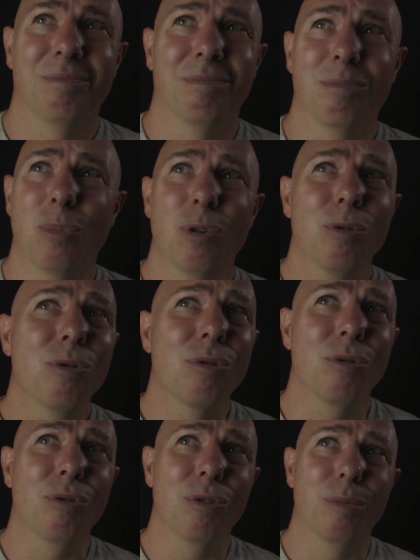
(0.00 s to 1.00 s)
more
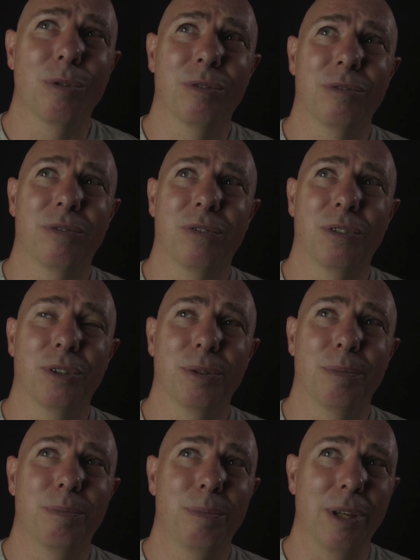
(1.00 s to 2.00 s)
suitable for
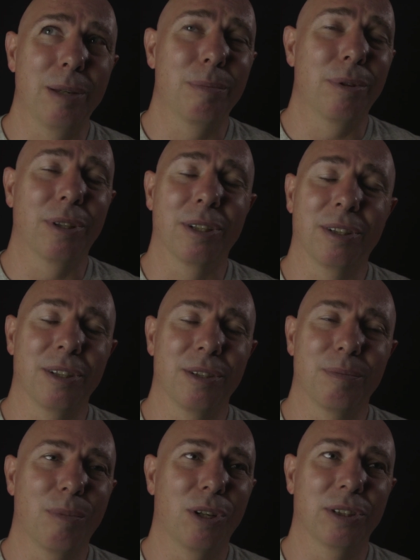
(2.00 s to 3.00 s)
people in
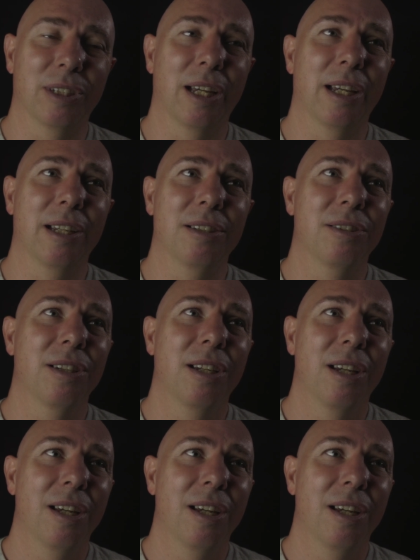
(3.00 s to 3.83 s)
this modern age.